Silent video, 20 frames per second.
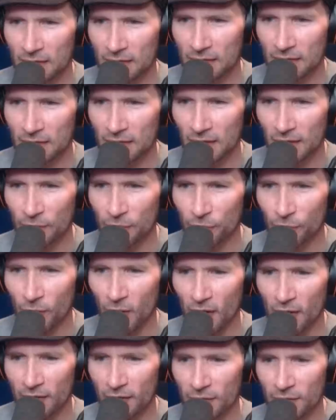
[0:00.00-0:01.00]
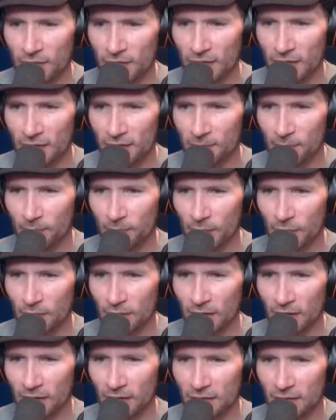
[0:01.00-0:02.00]
Is that a rock or is that a
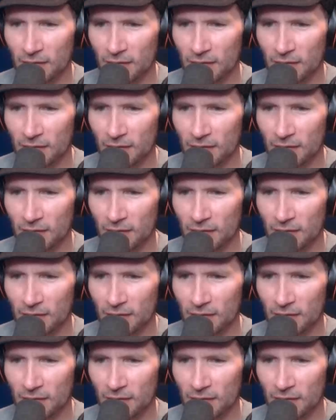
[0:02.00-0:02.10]
building?